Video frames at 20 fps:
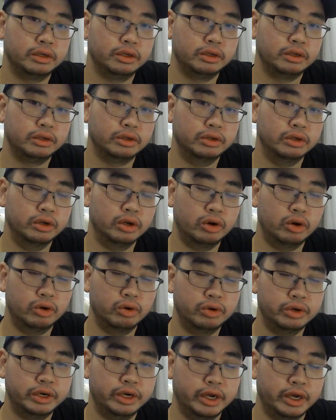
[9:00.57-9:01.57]
you
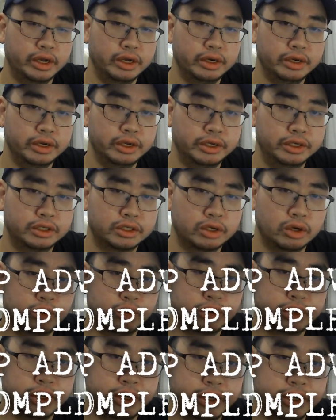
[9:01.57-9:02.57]
know that it's
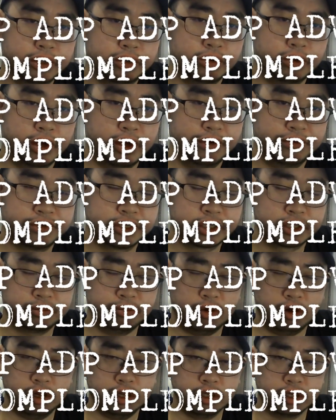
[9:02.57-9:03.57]
okay to have
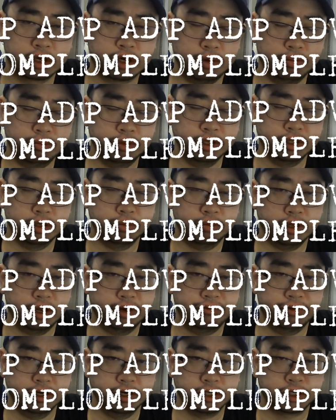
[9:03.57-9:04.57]
small, completable
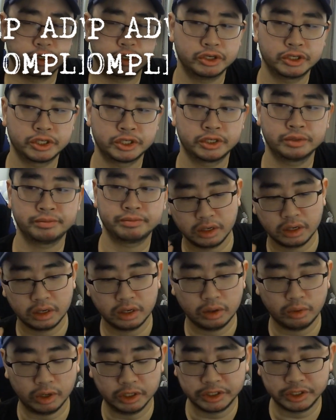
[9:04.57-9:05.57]
adventures.
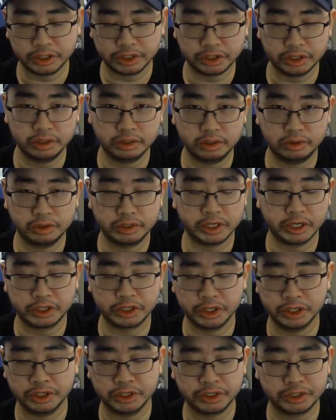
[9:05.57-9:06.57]
One session, two
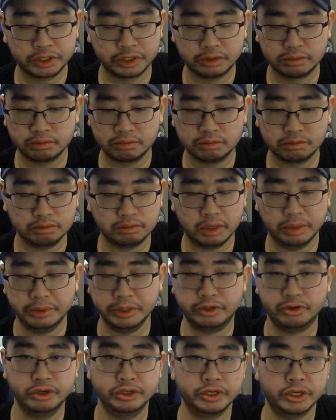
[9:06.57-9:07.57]
sessions, maybe
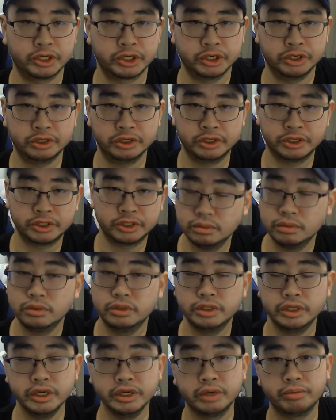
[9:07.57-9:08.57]
three sessions.
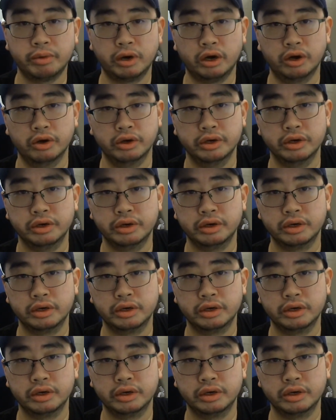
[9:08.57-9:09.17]
Think about